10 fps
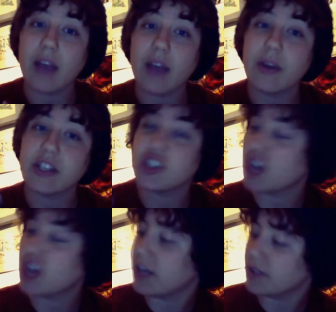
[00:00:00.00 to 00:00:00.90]
I read
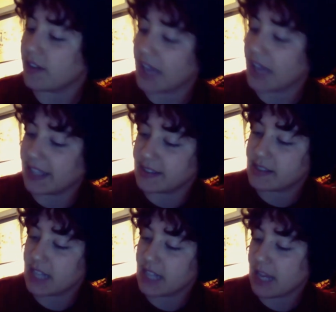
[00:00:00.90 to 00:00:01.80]
Child of a
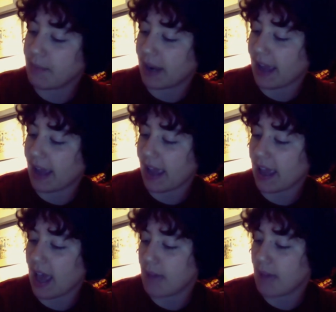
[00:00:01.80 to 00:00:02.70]
Hidden Sea by
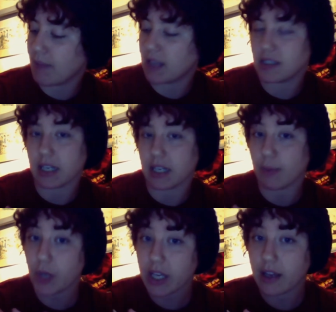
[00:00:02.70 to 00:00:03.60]
A.M.
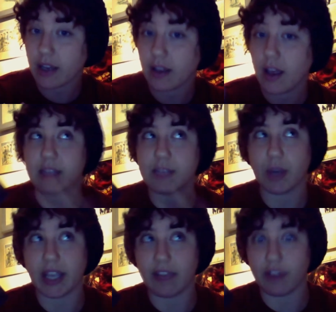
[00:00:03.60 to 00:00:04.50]
Delamonica. This
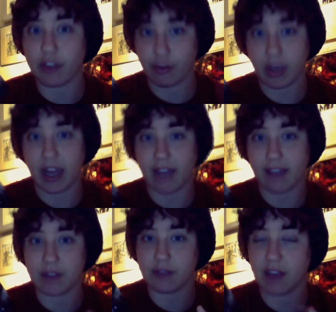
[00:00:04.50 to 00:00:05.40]
book I gave a
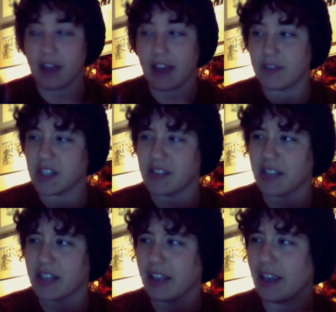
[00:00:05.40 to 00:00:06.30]
3.5 out of 5.
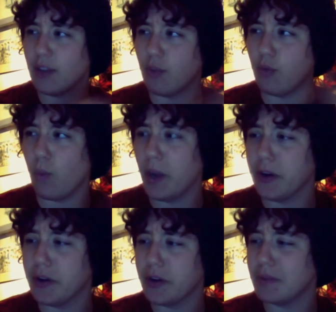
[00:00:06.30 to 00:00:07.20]
This is a kind of
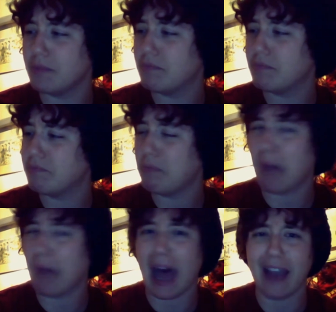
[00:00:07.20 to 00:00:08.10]
weird
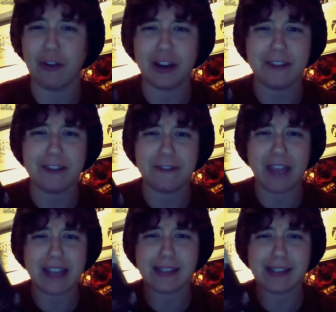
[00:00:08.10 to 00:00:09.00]
pirate
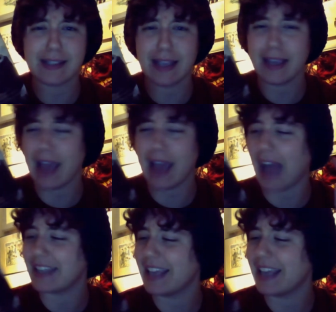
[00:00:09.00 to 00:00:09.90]
fantasy.
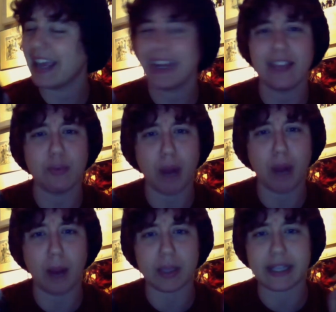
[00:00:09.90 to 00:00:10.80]
I can't even
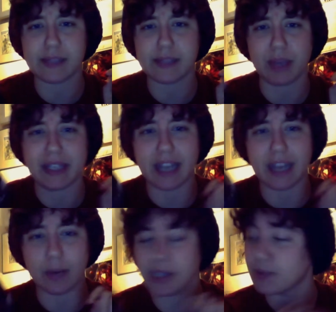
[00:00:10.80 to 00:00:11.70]
properly explain
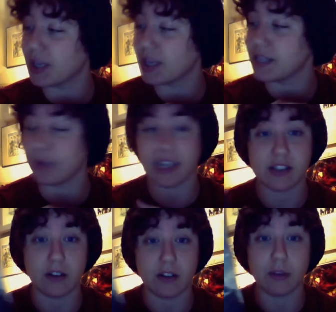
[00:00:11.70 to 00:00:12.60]
kind of what this book is, but
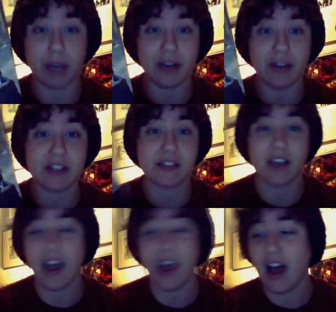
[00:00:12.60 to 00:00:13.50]
yes, there are
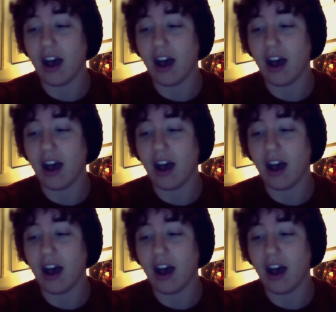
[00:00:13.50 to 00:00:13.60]
pirates.